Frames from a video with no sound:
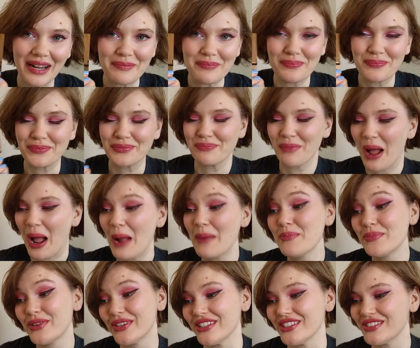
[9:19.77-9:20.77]
I'm
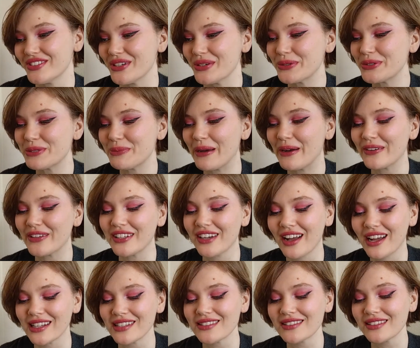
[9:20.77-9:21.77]
I'm pretty stoked about
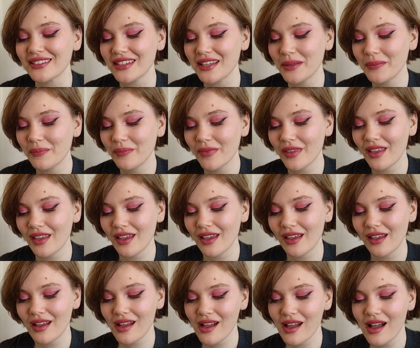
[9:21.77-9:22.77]
it, honestly.
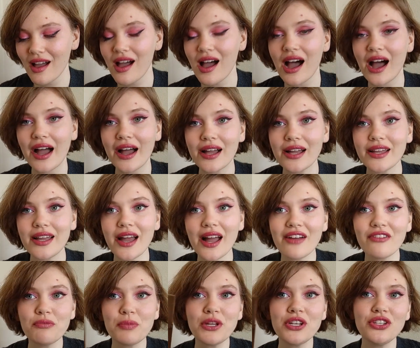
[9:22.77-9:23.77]
I
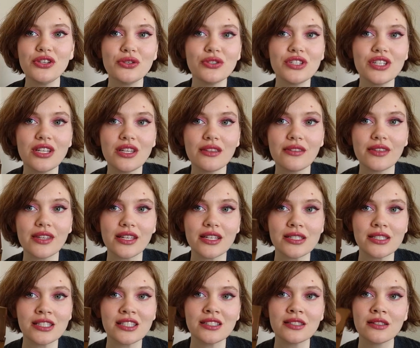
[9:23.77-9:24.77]
have been using
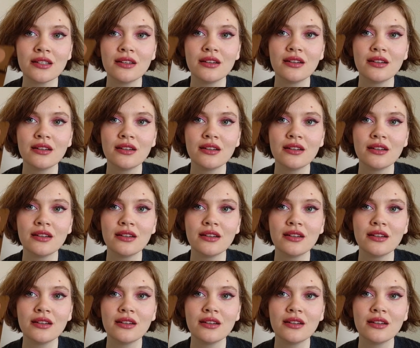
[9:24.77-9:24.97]
this,